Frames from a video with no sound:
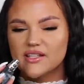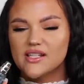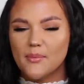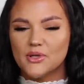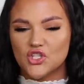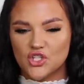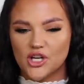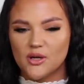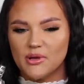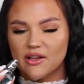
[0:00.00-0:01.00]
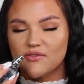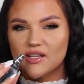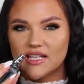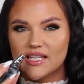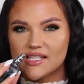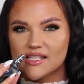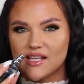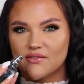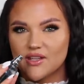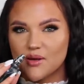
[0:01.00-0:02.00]
it's not mature, but I feel like this is
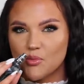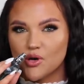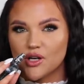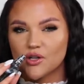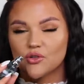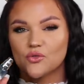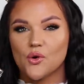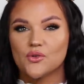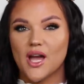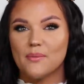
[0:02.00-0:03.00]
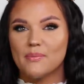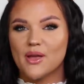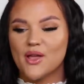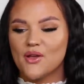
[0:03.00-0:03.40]
definitely a more grown up